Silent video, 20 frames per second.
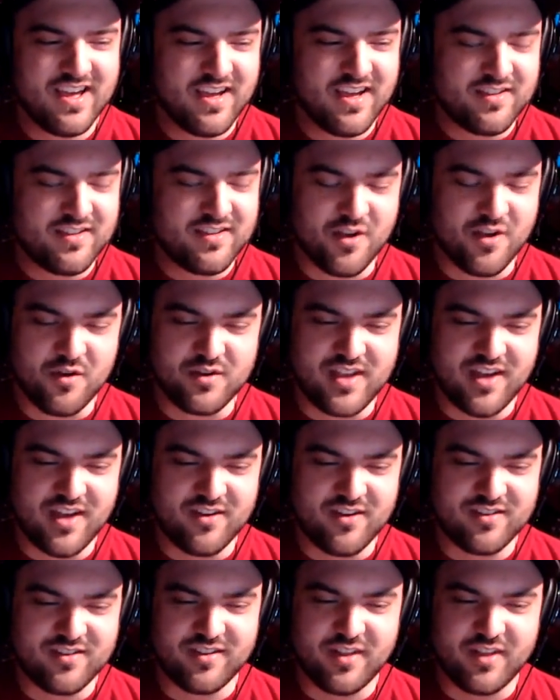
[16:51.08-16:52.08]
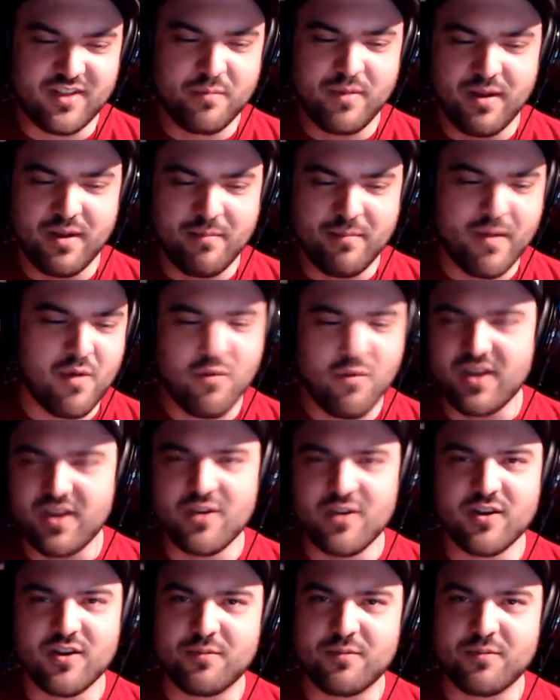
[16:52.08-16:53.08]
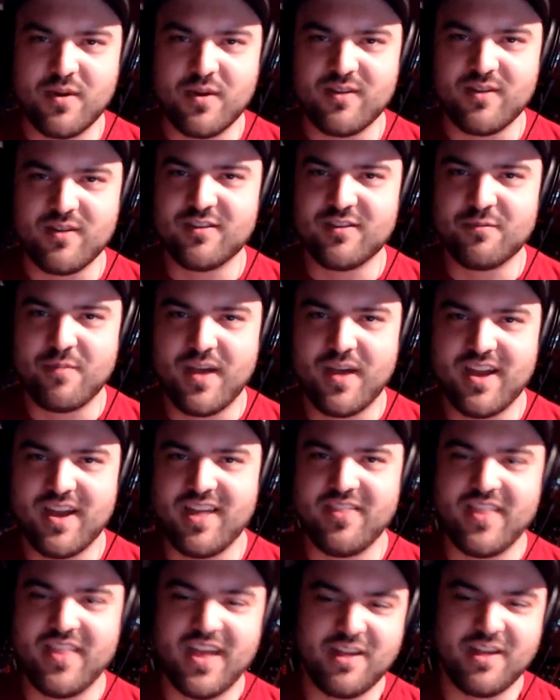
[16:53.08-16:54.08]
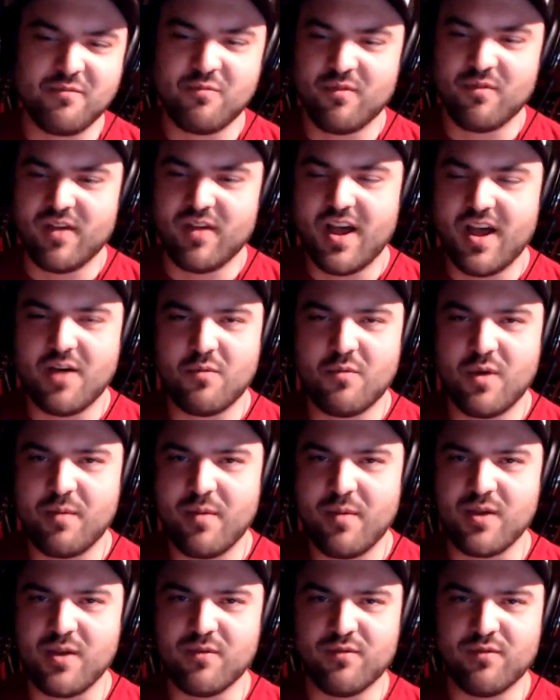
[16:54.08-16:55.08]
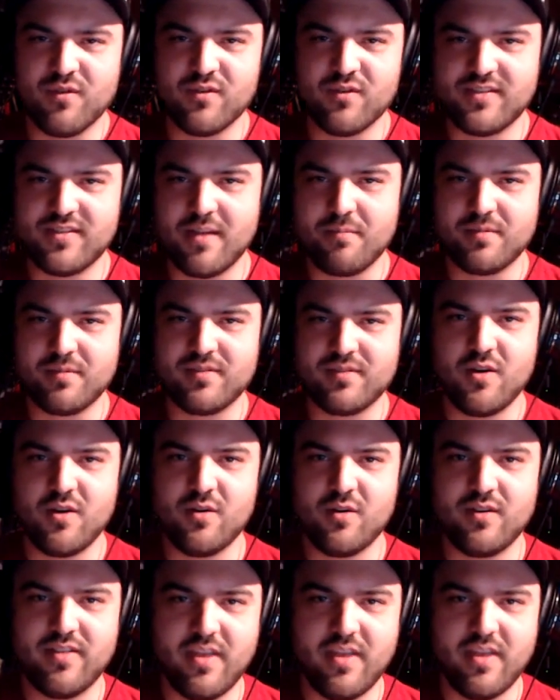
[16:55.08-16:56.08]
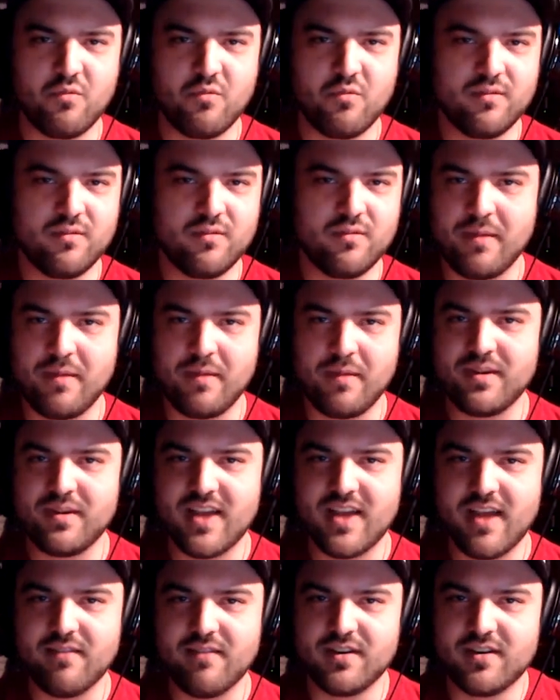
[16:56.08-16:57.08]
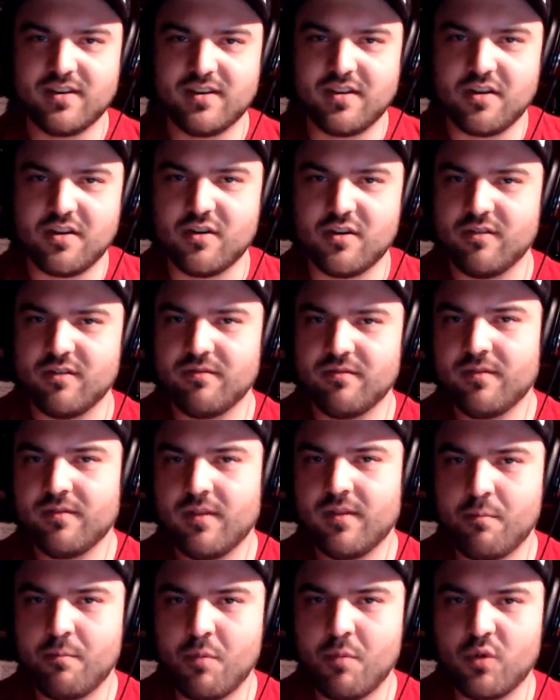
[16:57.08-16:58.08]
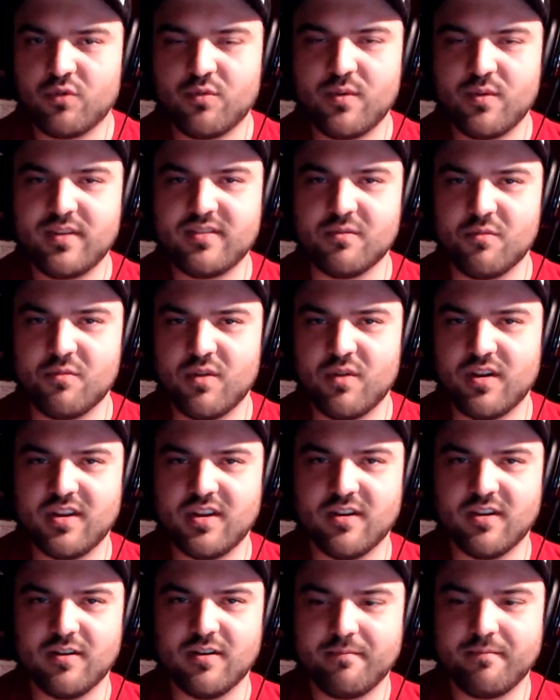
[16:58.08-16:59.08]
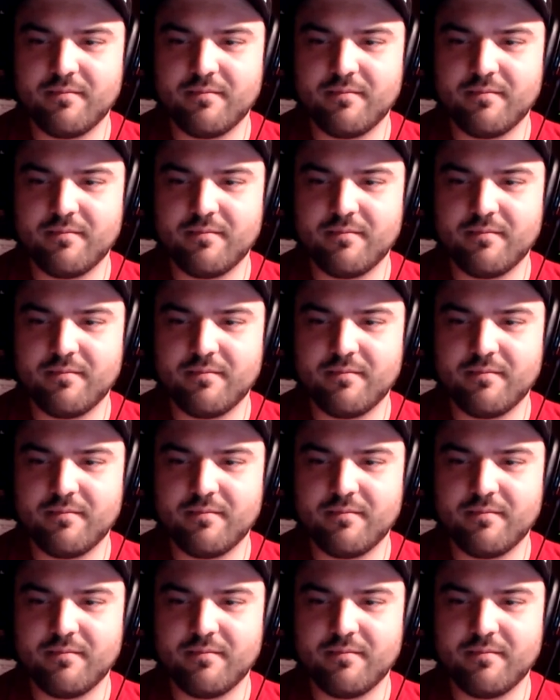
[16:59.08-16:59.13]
tell us a little bit about what your experience has been, and then what about your first episode, and then we'll maybe dive into your most recent one here.